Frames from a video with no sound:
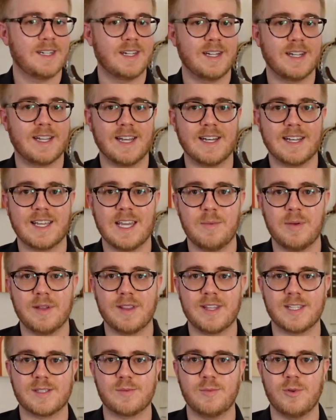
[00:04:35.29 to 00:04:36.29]
Again, keeping
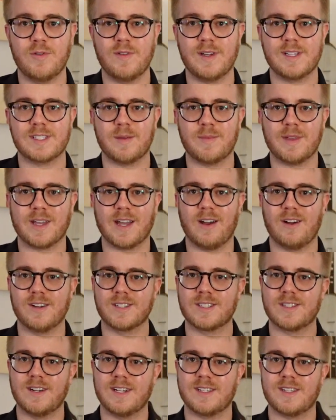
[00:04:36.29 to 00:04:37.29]
things moving. Something I
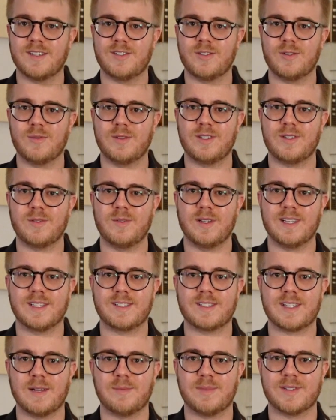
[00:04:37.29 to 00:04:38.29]
also like to do when doing
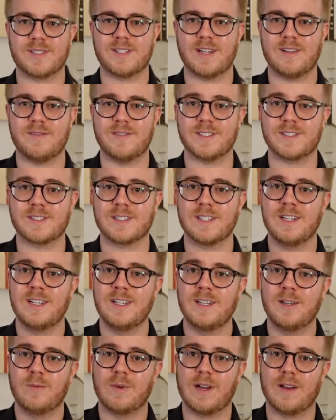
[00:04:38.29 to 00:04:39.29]
this type of stuff is
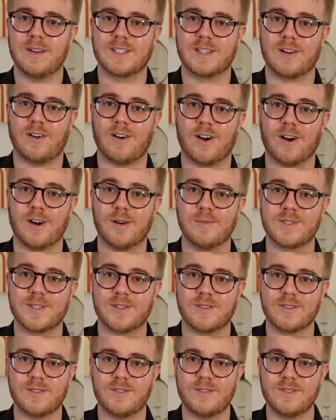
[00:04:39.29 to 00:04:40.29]
what I like to call arm
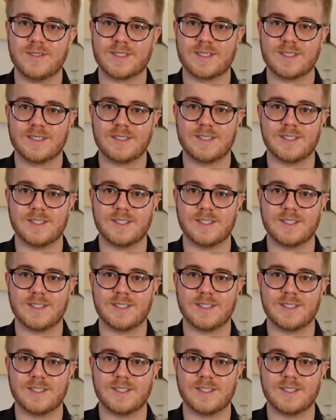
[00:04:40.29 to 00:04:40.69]
circles.